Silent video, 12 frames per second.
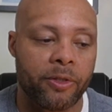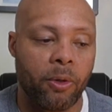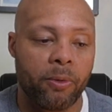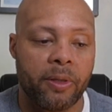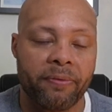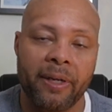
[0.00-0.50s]

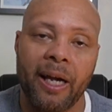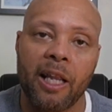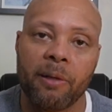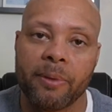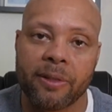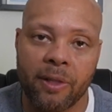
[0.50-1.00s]
show different
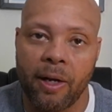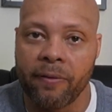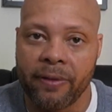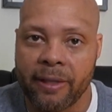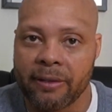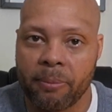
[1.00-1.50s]
elements
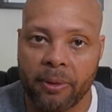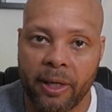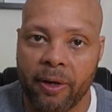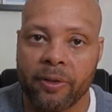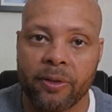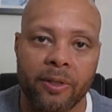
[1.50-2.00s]
of that type of
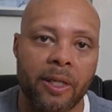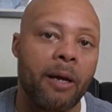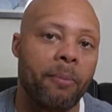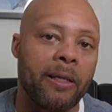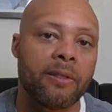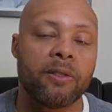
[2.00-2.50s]
character,
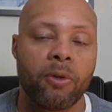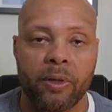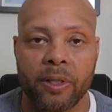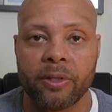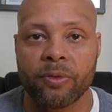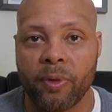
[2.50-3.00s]
basically
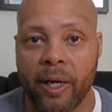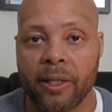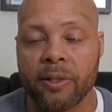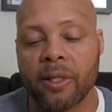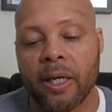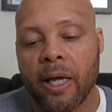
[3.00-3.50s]
showing his
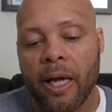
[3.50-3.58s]
range.